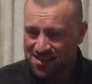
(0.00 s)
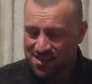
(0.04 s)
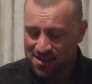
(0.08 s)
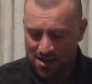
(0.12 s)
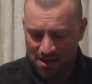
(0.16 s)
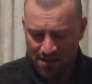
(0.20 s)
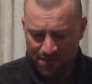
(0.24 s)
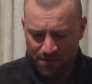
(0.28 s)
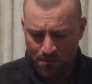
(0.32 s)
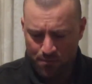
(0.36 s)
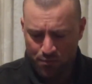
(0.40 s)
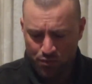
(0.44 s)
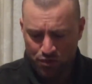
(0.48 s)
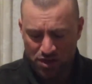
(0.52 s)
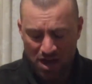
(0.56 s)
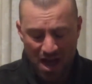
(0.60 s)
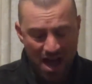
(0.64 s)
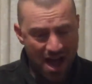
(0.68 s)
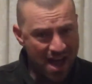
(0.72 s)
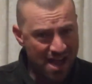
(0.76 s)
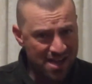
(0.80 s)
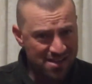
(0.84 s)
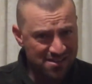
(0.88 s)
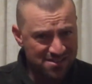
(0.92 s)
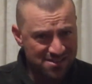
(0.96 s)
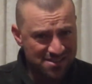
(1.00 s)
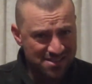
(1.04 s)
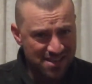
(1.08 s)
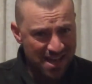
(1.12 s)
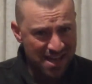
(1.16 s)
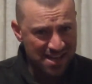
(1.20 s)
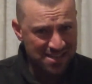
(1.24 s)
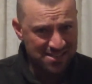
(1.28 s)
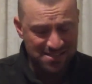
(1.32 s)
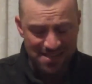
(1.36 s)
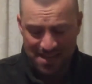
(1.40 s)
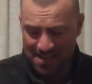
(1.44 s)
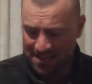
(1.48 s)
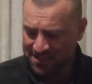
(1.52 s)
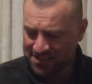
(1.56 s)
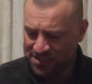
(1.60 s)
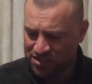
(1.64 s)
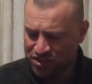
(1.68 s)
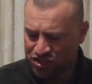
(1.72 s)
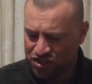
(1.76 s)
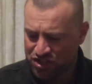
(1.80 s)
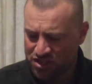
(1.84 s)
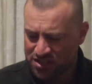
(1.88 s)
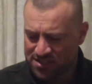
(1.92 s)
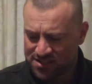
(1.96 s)
If you put iron sights, and it's
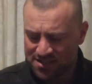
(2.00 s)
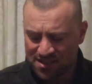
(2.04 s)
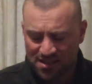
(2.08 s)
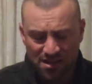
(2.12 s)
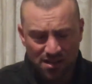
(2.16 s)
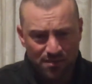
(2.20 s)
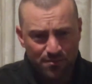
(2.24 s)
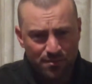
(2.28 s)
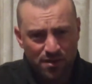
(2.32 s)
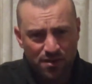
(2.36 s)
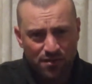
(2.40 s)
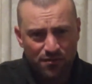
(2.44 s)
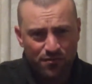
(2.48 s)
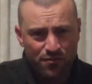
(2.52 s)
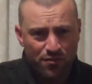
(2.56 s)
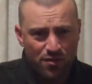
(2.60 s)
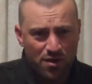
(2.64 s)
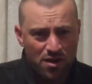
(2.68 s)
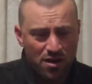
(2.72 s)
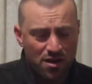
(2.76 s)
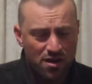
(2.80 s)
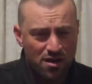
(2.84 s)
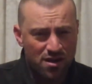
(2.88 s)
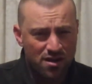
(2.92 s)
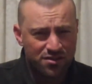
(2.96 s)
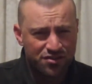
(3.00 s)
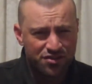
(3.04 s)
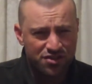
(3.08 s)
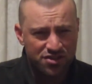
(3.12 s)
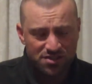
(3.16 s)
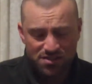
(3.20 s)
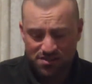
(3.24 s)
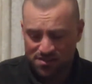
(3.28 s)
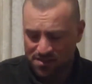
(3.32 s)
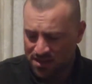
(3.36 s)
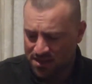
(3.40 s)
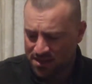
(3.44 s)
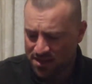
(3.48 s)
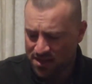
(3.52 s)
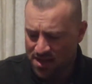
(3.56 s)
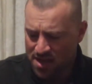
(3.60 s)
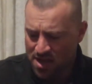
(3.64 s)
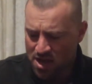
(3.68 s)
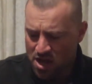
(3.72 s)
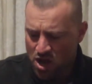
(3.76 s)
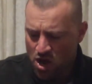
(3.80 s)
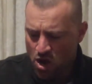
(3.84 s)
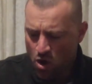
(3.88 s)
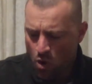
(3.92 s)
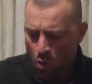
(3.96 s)
just a little bit of just a
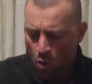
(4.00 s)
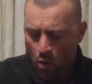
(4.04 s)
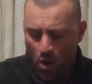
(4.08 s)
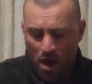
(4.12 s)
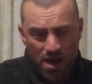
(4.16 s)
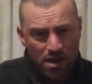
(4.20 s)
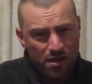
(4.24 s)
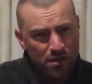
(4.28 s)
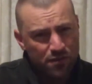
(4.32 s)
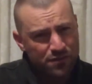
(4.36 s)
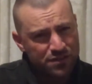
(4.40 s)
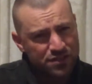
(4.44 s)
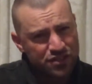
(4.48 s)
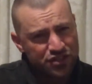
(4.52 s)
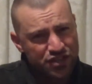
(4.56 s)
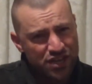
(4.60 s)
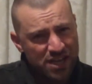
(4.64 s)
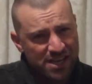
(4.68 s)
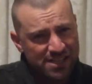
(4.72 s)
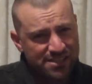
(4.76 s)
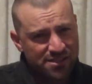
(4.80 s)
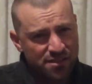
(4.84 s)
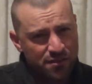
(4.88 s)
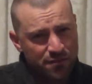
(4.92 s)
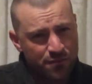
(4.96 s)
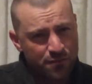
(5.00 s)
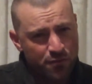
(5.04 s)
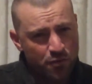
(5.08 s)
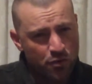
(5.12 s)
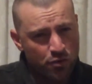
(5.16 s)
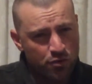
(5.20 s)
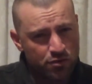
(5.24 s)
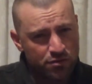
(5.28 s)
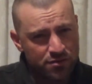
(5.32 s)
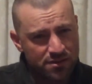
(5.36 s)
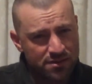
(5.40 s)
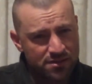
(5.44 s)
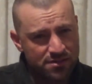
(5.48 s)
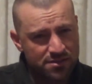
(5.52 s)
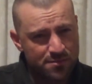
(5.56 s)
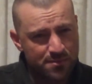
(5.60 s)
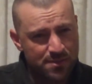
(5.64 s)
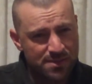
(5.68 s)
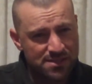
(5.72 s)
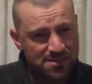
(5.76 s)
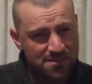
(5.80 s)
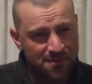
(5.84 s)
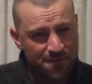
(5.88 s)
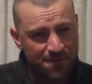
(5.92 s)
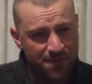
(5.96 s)
way of adjusting for
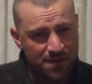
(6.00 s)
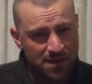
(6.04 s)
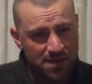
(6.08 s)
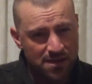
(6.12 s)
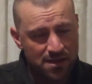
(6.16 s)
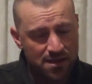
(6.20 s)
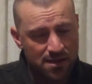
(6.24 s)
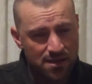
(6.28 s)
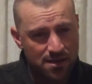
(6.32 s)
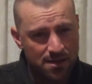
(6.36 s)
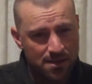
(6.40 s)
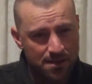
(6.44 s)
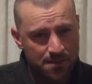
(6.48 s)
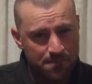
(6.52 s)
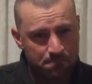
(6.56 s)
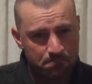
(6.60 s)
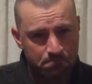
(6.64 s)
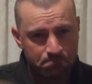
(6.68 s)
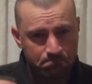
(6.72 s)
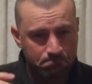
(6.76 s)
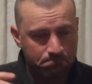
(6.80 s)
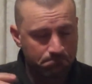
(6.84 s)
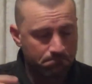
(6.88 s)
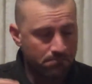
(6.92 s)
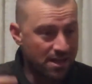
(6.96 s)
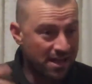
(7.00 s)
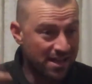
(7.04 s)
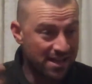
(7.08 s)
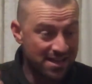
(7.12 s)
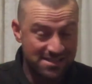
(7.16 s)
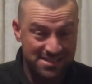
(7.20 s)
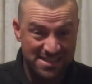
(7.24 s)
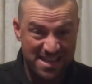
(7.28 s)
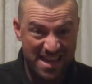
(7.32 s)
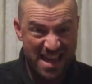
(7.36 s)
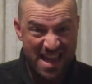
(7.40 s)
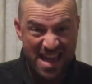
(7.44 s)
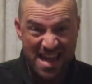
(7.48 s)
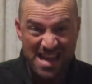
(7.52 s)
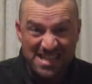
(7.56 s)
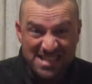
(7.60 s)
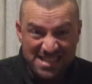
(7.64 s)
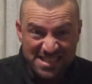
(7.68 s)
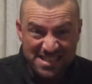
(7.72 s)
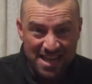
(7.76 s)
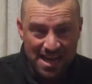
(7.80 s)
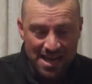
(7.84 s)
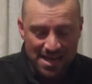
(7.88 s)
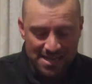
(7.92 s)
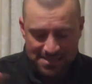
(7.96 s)
specific, let's say, head
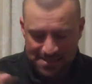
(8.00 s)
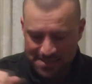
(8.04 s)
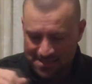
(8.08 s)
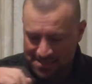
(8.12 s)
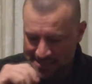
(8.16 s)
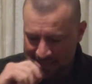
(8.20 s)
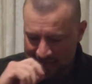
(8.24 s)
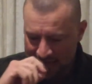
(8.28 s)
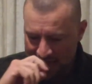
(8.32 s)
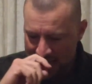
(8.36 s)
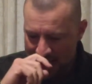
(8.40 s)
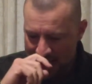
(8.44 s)
sizes.